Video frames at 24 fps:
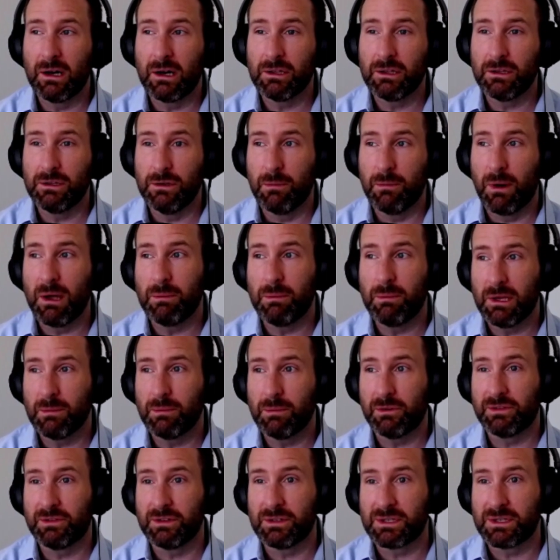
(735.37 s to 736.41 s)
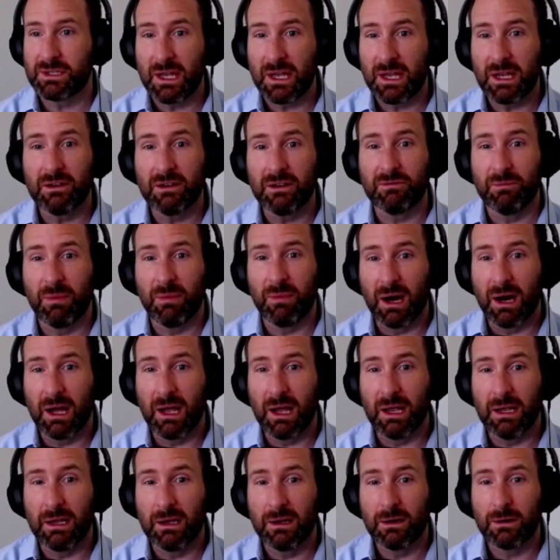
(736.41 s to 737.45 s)
you might be able to save
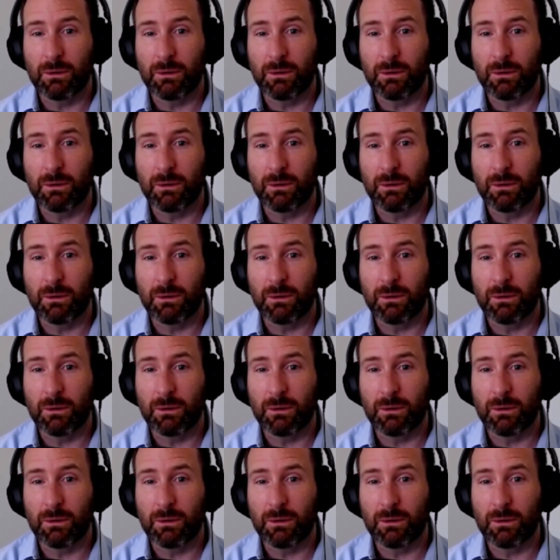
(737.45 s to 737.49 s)
by